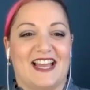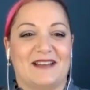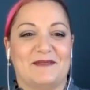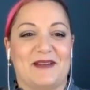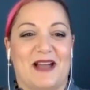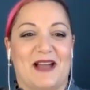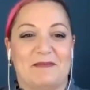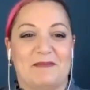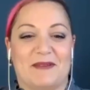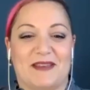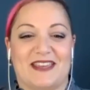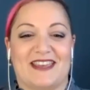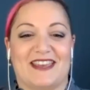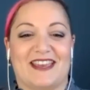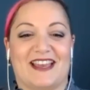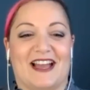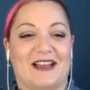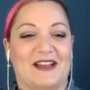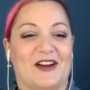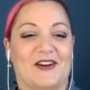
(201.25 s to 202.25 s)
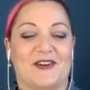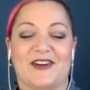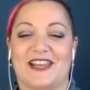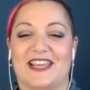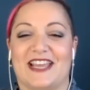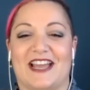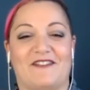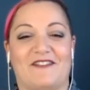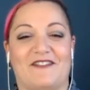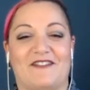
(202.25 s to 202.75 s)
happy. I already
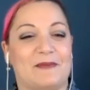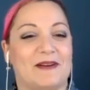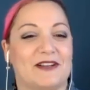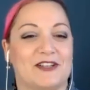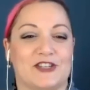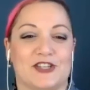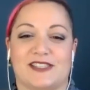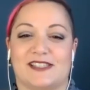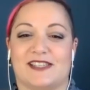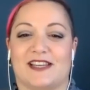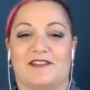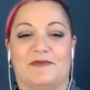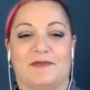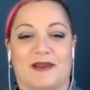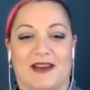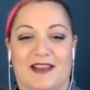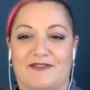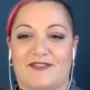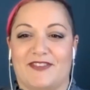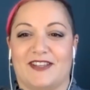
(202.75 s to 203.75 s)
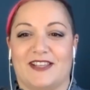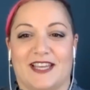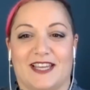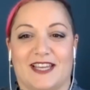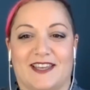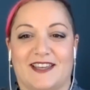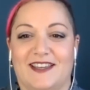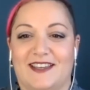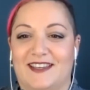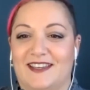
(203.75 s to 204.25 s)
have a bunch of stuff, but I feel
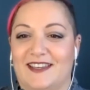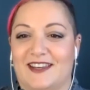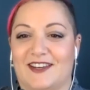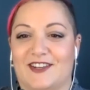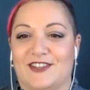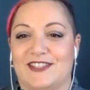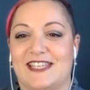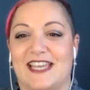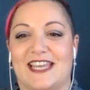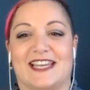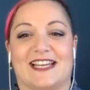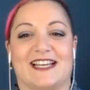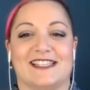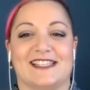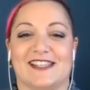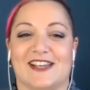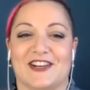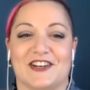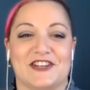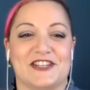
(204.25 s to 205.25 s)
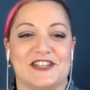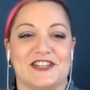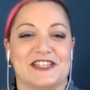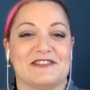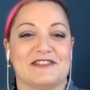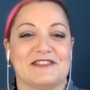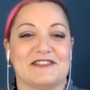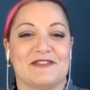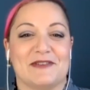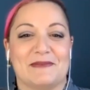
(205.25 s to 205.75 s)
like it'll take us on a
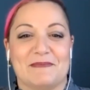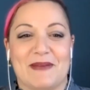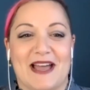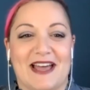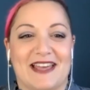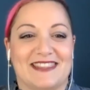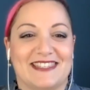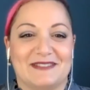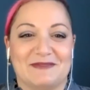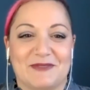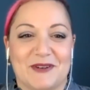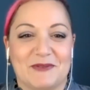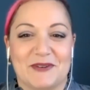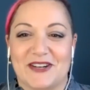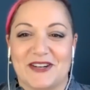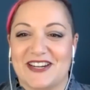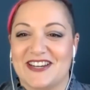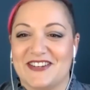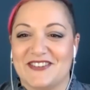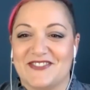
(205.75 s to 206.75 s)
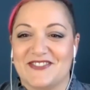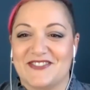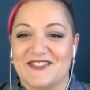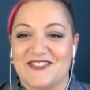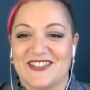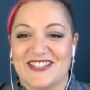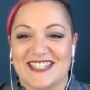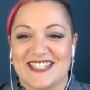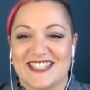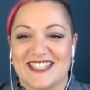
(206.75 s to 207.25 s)
different path than what we're here
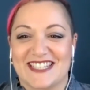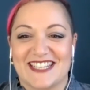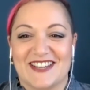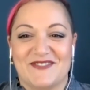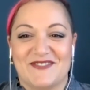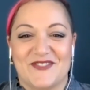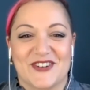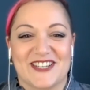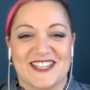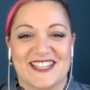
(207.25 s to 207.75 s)
for today.